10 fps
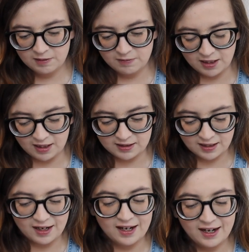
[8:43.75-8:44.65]
because
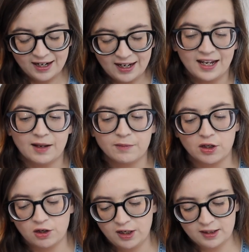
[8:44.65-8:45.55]
I am
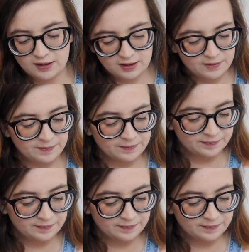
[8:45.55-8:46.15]
curious.